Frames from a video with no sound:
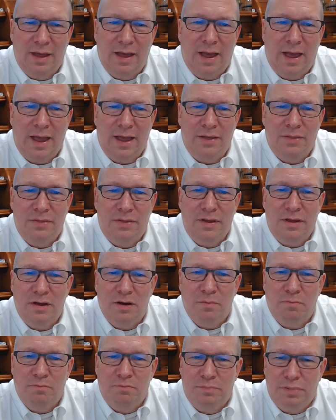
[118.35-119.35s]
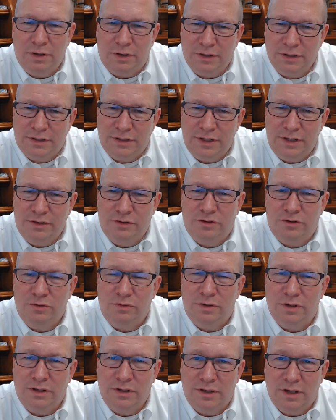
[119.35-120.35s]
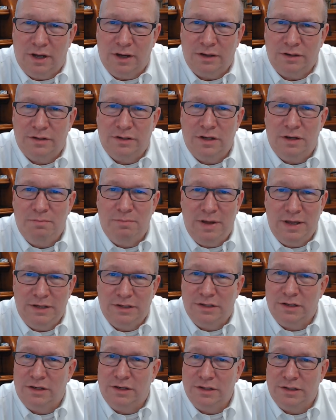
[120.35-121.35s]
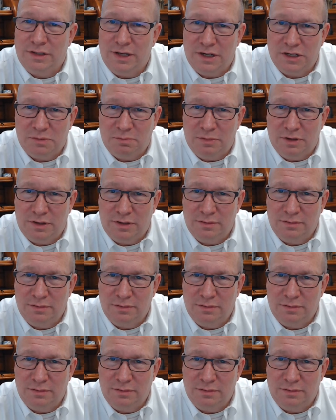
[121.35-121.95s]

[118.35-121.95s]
and the ability to conduct a basic assessment.